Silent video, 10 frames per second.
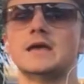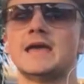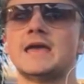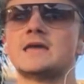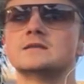
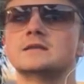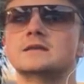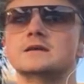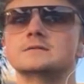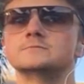And
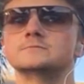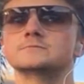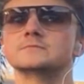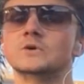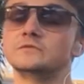
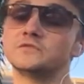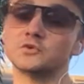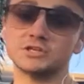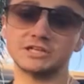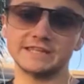
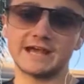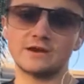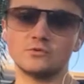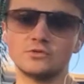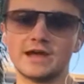unfortunately,
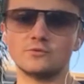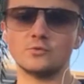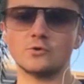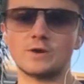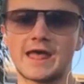that
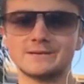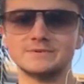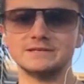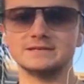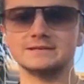won't
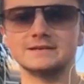happen.